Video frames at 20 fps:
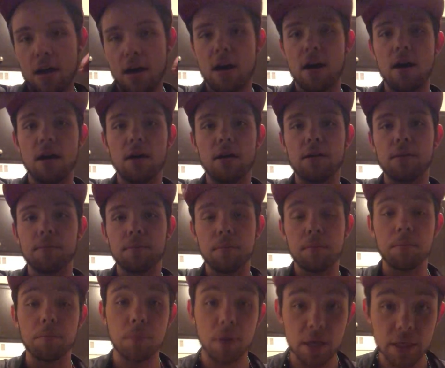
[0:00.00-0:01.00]

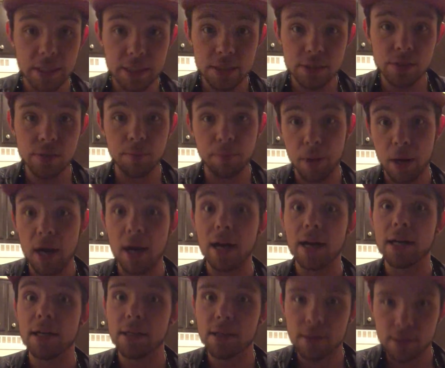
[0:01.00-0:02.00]
money to
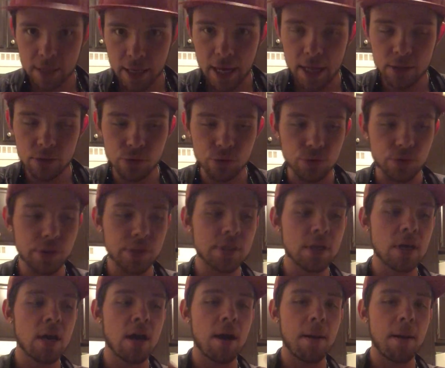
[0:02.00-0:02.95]
buy candles,